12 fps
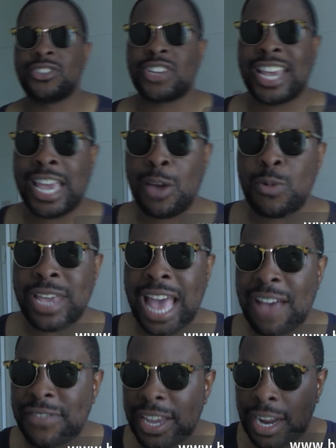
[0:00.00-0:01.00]
So here we
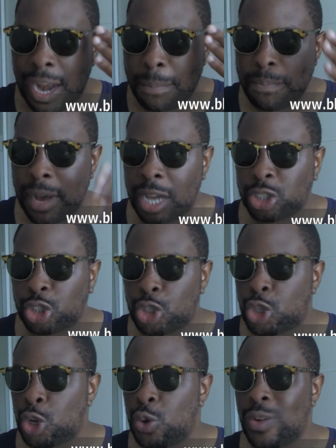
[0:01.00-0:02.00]
have it, Clubmaster
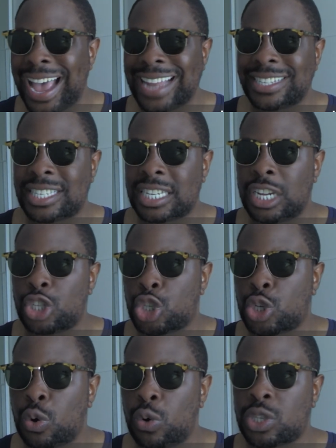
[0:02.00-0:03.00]
2 Antique
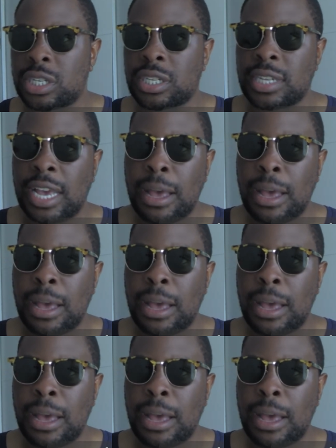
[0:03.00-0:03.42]
Tortoise